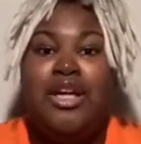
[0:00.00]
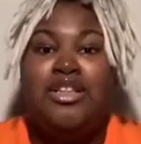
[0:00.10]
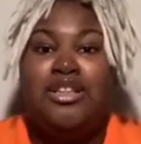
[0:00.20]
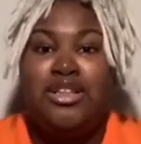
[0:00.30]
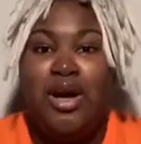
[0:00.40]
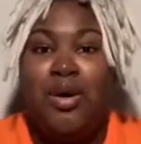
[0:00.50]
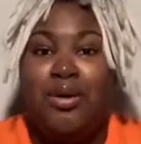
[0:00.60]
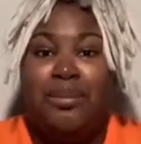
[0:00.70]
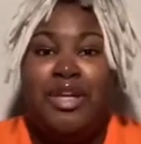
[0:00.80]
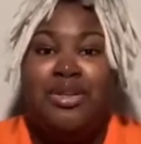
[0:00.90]
So
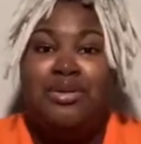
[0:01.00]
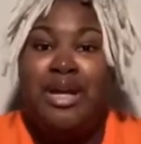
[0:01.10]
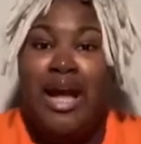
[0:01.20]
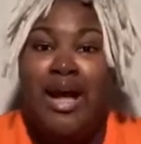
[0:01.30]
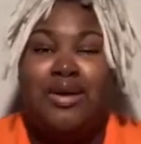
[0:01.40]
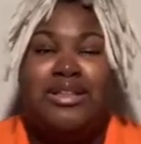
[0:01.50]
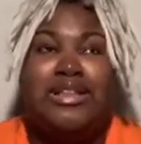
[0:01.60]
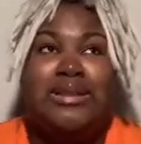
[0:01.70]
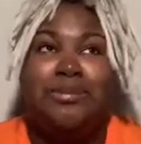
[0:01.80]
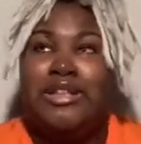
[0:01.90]
what I'm gonna do now is
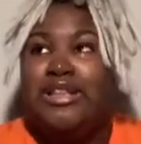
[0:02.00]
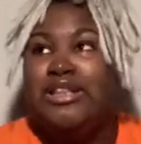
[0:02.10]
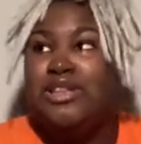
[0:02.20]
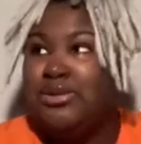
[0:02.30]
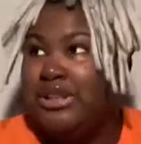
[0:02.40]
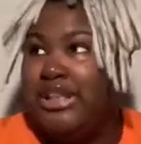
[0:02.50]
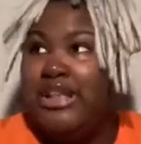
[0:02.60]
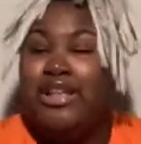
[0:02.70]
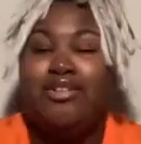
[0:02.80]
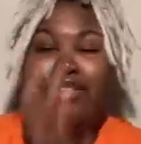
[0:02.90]
split the
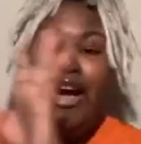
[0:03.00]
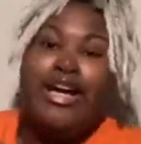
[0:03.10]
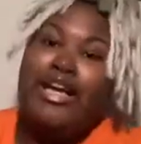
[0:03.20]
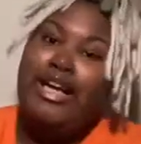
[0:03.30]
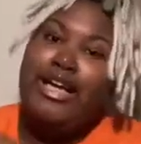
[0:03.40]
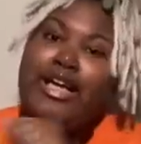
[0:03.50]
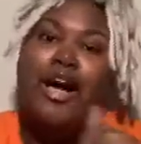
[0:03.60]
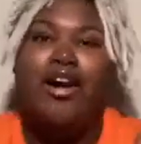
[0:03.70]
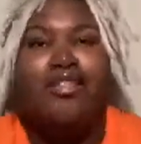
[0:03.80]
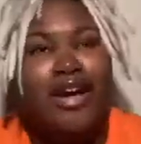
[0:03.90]
screen right here,
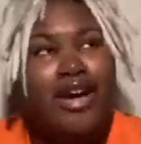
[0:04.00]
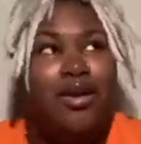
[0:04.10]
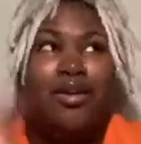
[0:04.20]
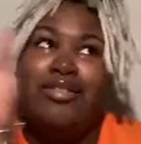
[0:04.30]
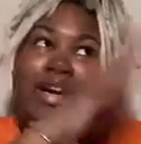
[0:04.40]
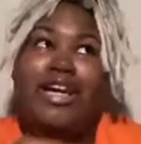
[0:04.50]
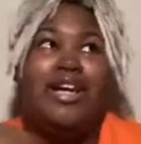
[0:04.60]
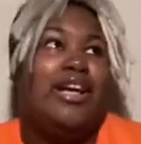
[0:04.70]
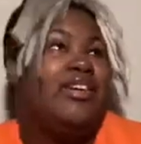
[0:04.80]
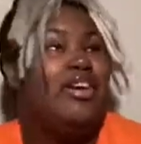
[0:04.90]
all right, or right
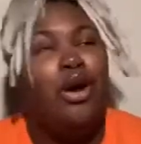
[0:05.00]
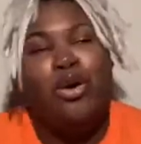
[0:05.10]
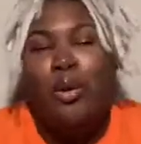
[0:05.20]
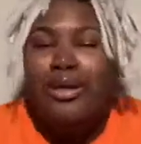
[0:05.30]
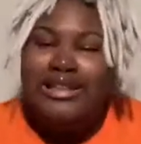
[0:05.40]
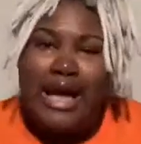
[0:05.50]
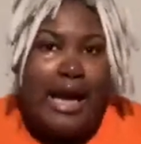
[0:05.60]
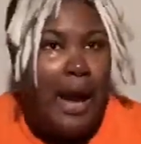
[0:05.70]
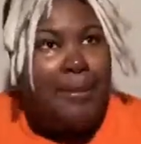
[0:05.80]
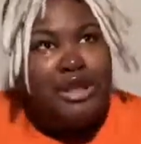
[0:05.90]
here. Don't know what
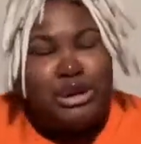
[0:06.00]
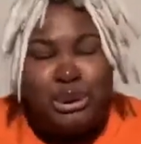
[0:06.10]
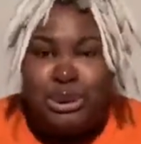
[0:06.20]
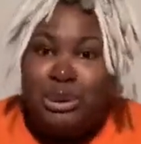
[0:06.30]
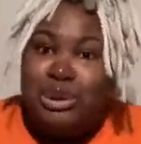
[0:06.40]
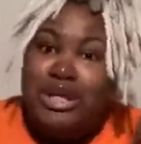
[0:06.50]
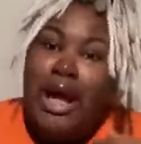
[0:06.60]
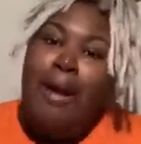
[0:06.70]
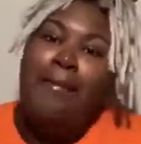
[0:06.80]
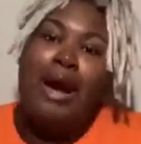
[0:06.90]
side I'm gonna choose,
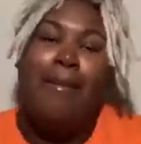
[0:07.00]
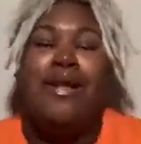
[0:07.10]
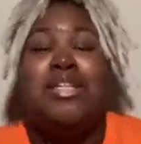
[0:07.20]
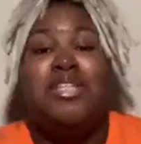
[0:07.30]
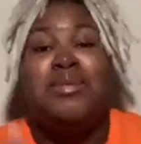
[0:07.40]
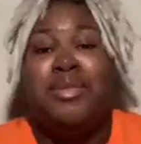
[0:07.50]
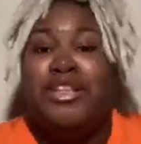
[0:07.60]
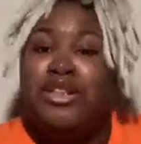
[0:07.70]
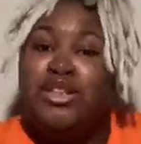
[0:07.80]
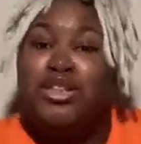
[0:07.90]
but I'm about to
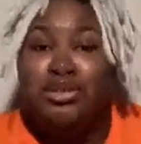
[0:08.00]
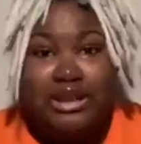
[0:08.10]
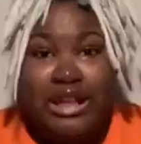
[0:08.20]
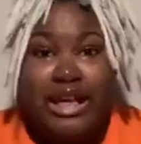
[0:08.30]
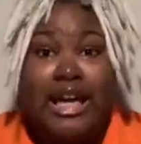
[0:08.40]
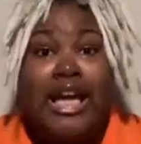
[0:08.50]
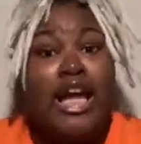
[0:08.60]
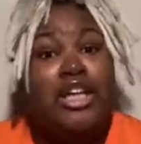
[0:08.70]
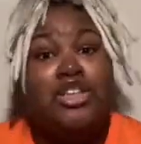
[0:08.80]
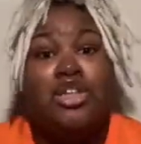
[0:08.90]
split the screen
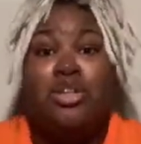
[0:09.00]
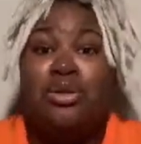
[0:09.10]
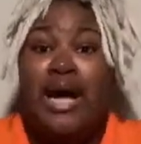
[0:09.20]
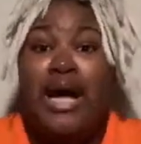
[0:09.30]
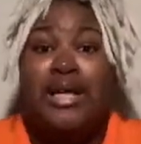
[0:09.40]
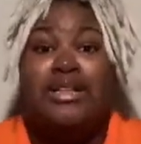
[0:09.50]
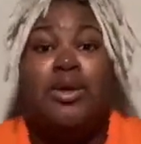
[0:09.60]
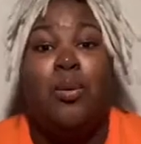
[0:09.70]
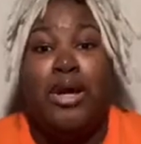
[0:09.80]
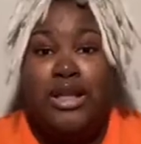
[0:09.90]
and show you guys
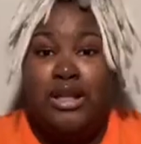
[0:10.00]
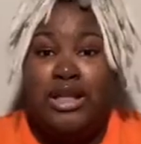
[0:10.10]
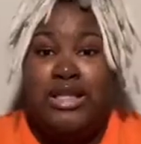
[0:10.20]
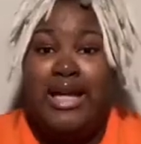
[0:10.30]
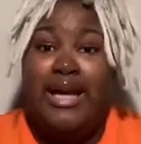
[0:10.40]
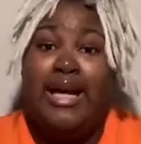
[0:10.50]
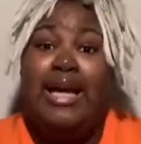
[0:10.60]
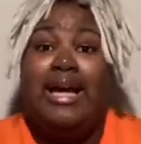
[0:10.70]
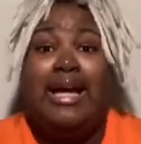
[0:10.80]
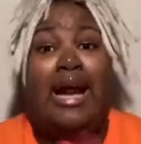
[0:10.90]
what it looks like
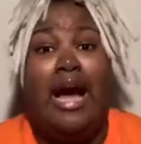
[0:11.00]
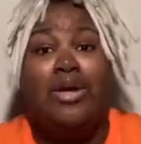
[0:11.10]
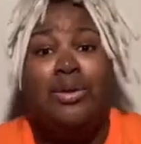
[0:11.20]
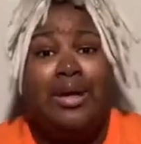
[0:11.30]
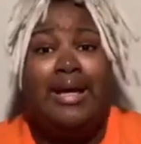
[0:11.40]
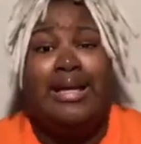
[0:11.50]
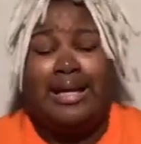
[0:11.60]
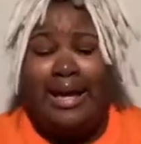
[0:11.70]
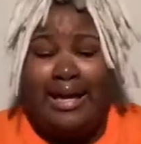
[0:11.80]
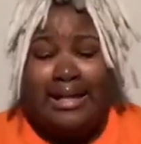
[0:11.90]
and how you can
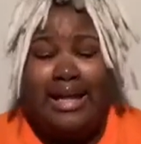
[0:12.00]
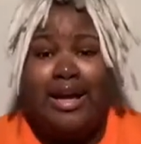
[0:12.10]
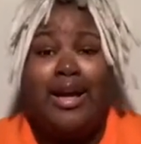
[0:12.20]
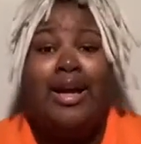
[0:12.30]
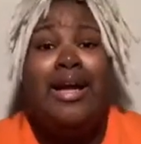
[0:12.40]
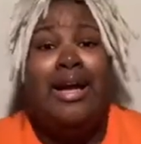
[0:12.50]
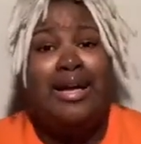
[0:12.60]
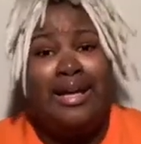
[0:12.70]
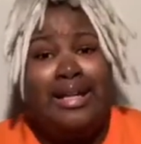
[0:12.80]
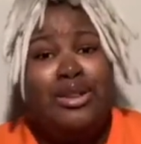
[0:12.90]
get in there
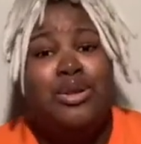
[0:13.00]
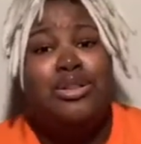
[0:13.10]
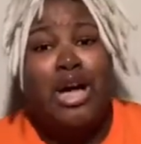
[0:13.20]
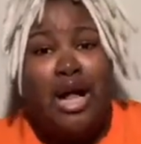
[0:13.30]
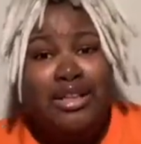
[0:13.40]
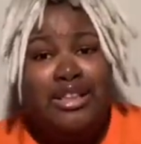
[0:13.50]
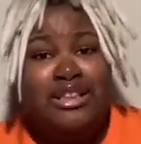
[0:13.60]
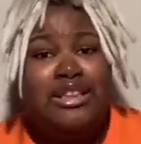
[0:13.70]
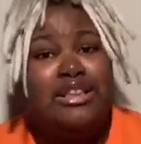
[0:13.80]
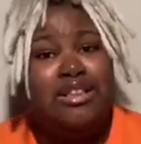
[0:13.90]
and get those
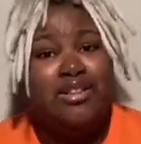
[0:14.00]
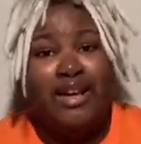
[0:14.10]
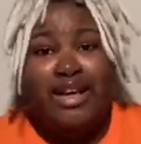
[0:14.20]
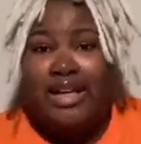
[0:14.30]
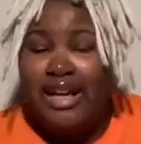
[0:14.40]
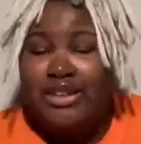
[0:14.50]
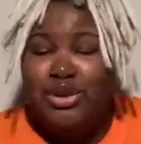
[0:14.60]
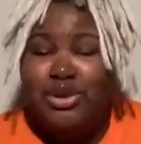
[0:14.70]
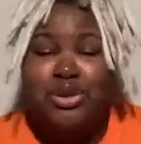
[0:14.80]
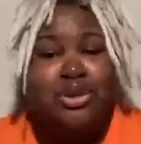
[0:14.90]
colleges to recognize
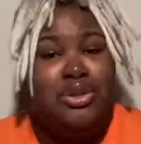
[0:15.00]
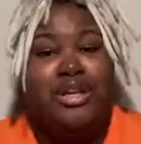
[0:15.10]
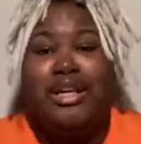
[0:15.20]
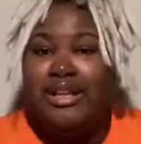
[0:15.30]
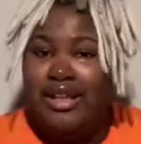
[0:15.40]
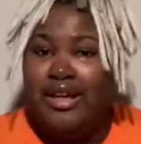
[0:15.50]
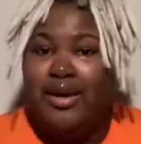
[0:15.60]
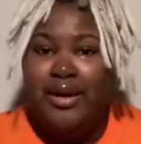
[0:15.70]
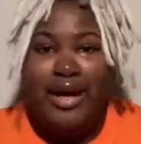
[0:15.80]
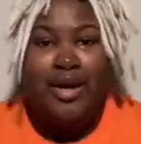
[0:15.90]
you so you can get in there,
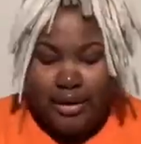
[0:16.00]
okay?